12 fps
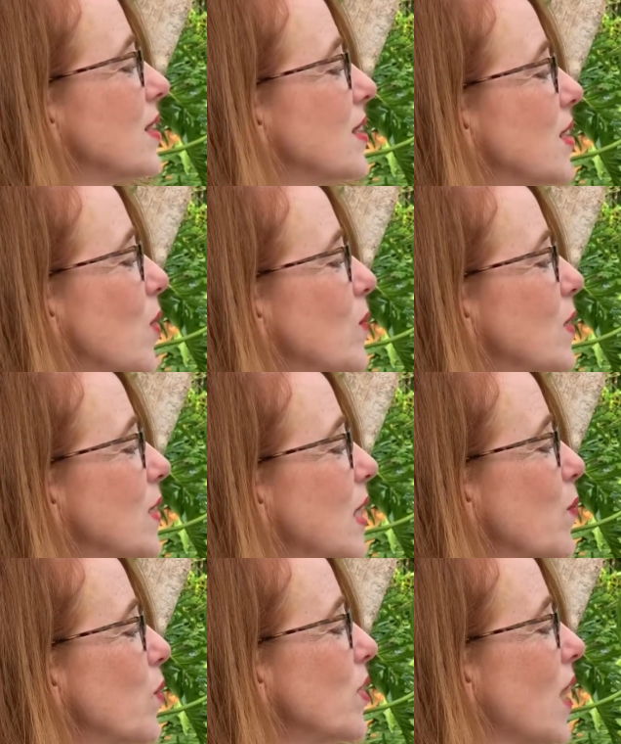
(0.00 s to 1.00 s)
Some
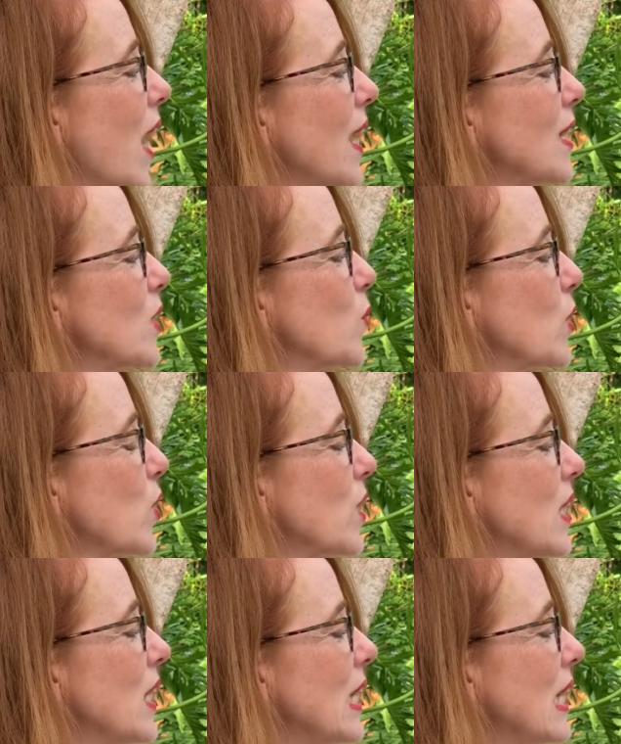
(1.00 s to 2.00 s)
summer nights we
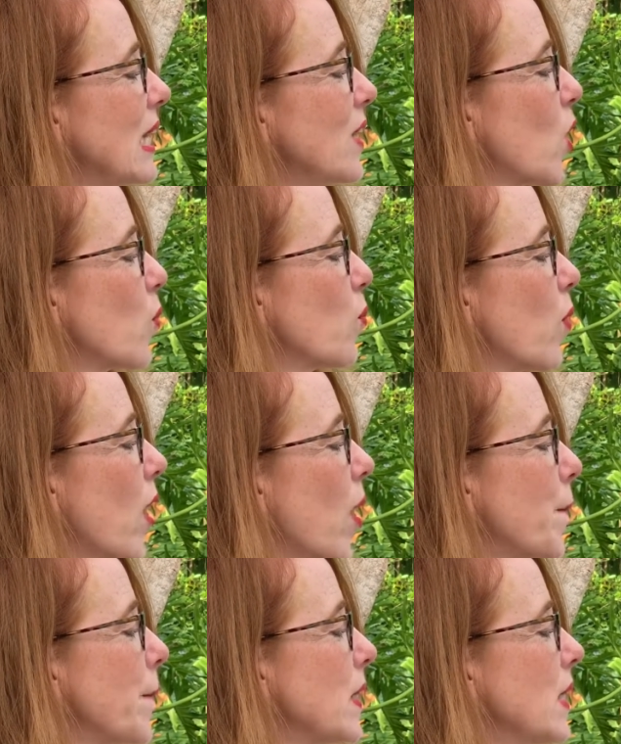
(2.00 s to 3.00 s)
cook and eat. Our pup
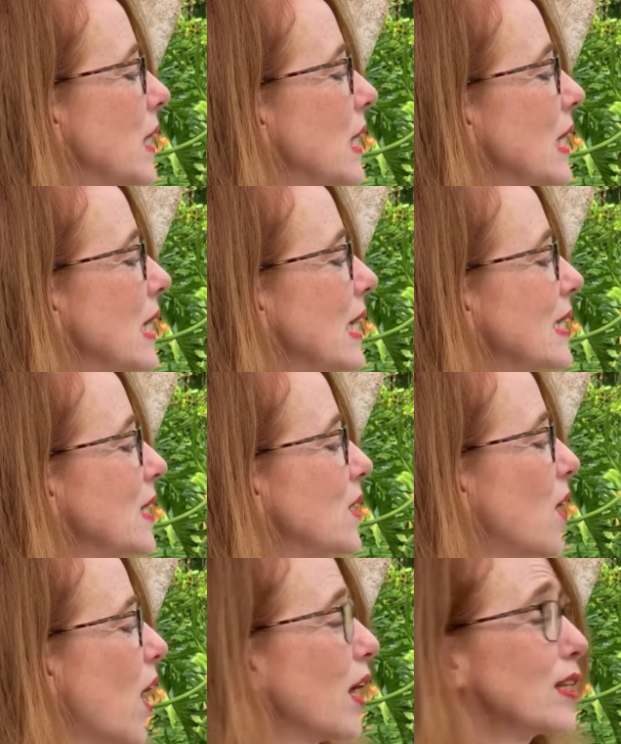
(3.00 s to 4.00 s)
is
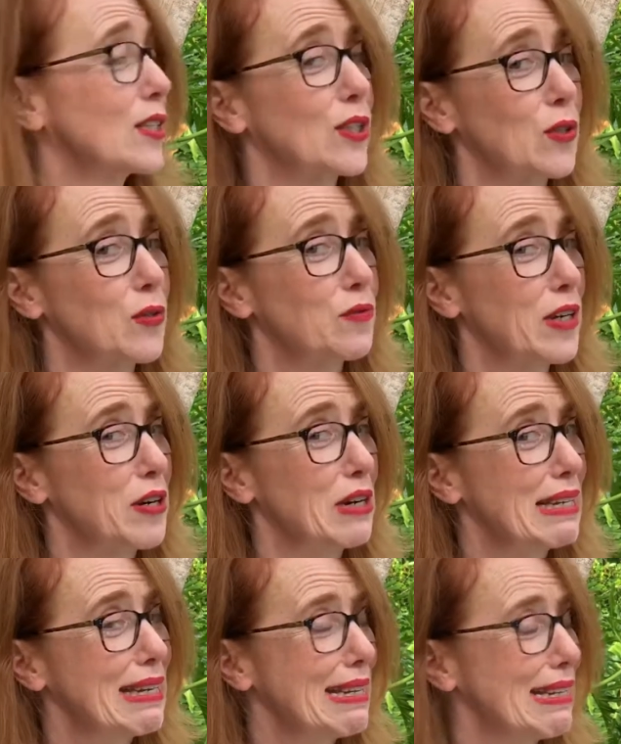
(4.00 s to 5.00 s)
not so
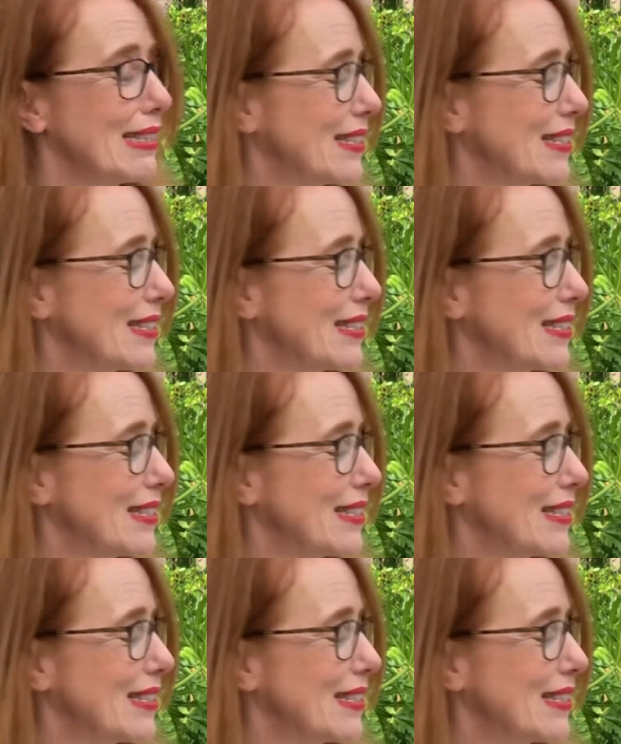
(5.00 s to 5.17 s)
very neat.